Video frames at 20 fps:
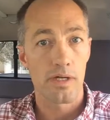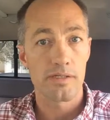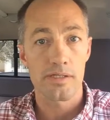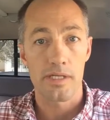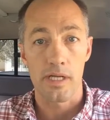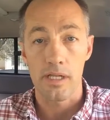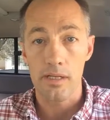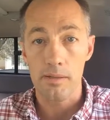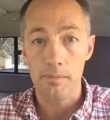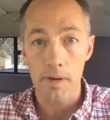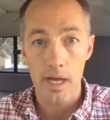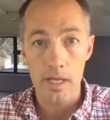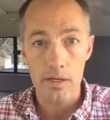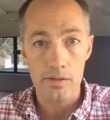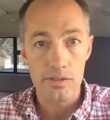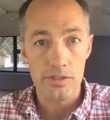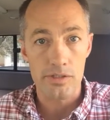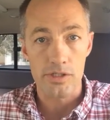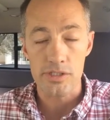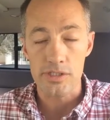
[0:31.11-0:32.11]
selling
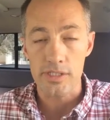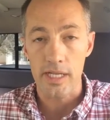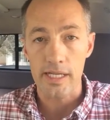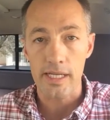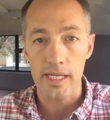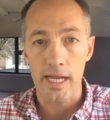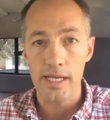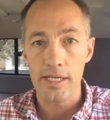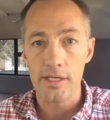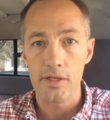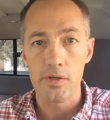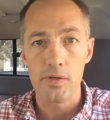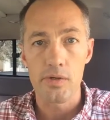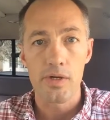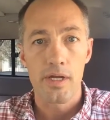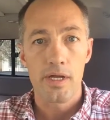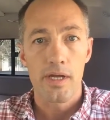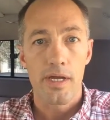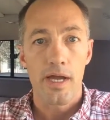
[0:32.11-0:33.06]
models just like I do,